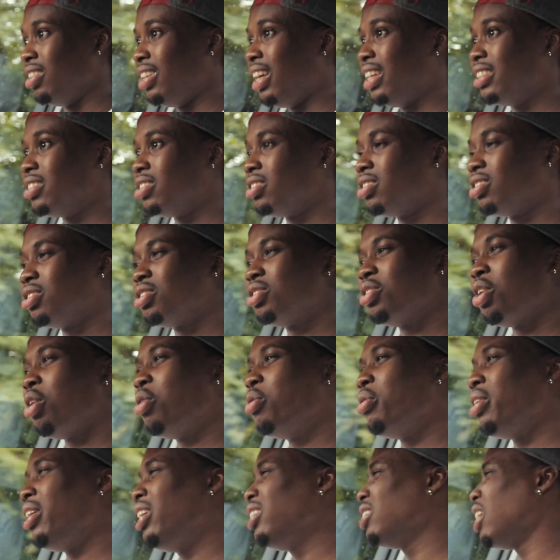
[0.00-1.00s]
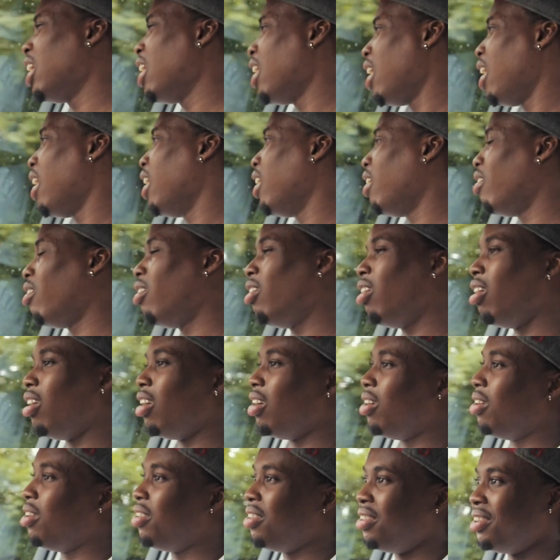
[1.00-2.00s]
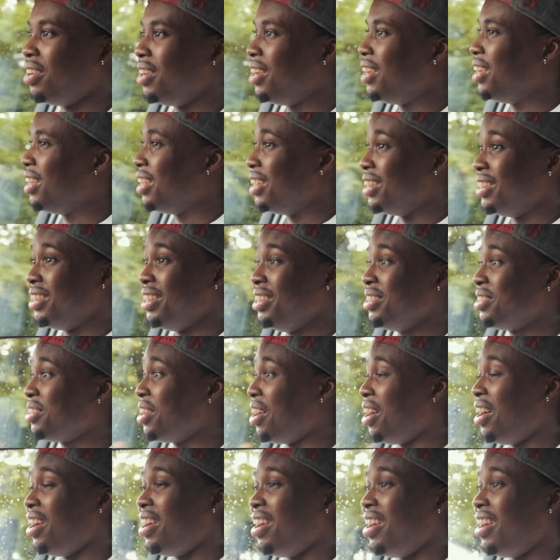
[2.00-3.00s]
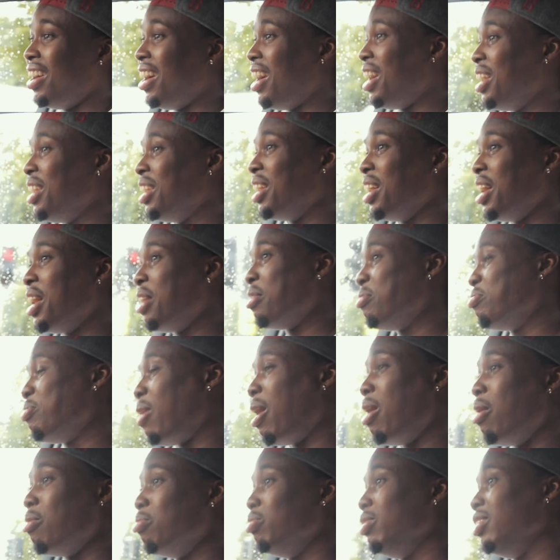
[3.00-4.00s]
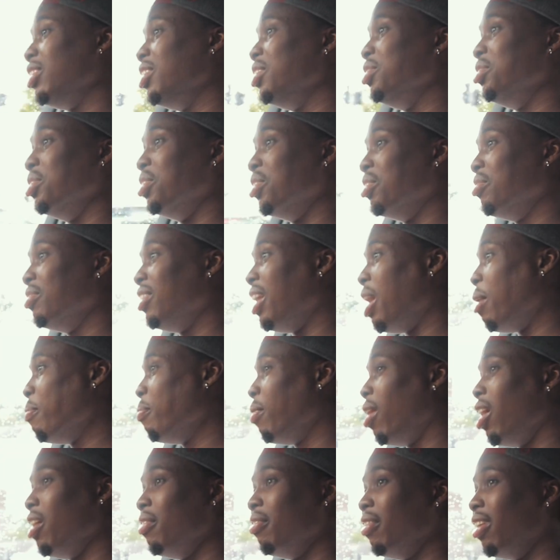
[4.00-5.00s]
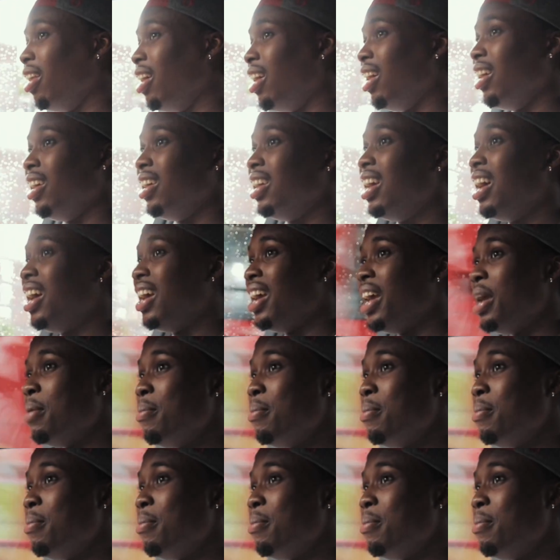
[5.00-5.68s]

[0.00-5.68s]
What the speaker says: It's so easy. Oh, this car, I really do love it. I'm not even lying.